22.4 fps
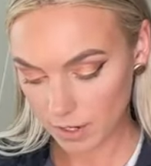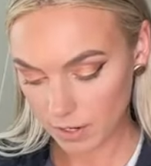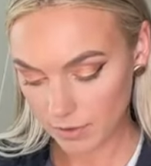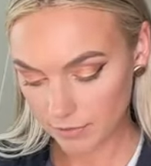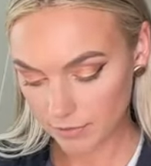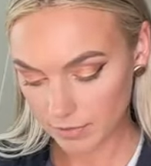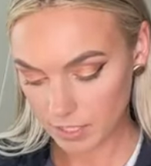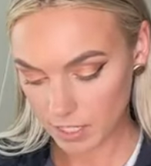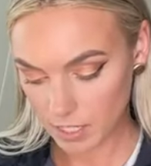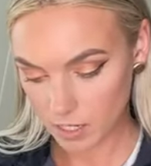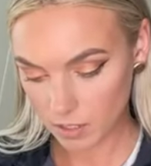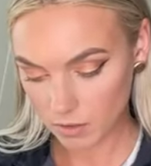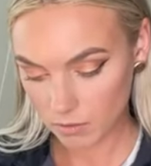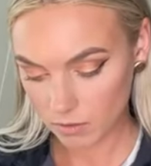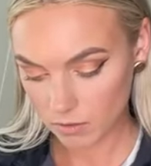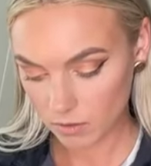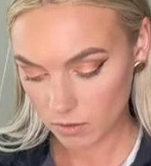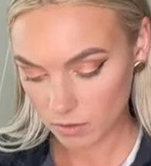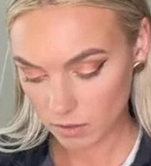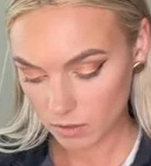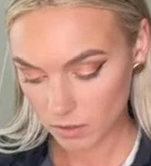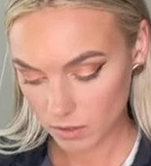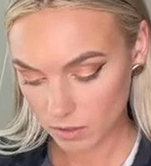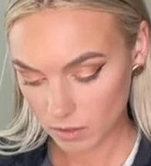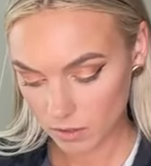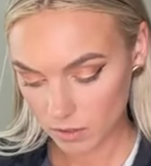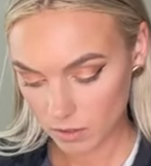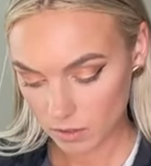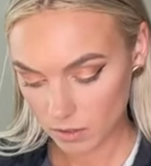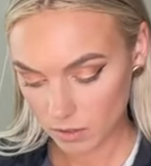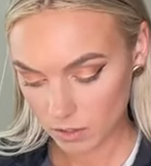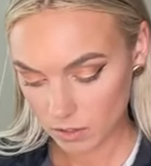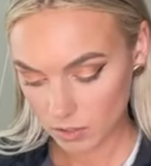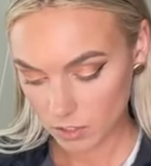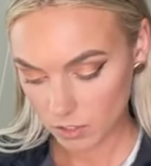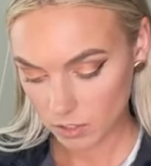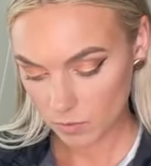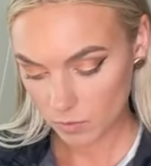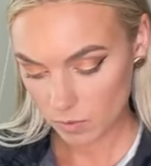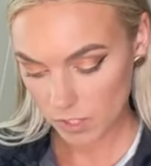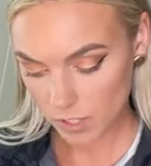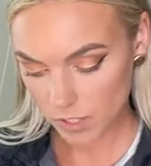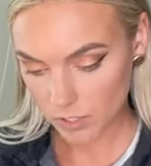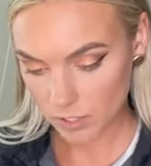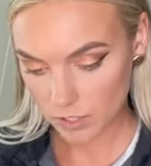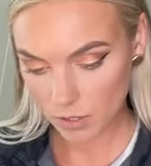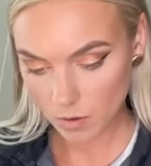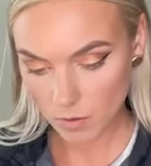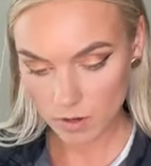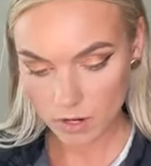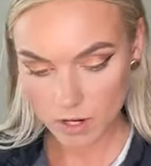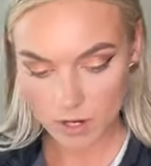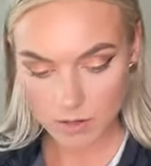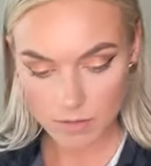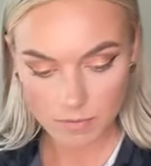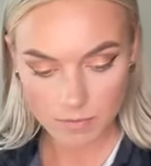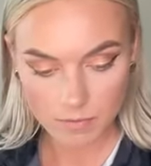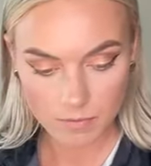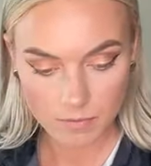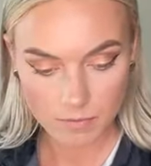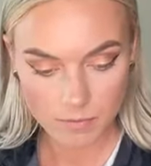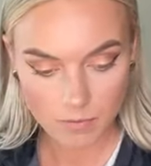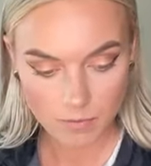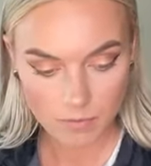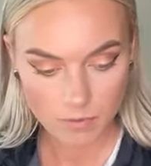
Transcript: nifty. Just works so good.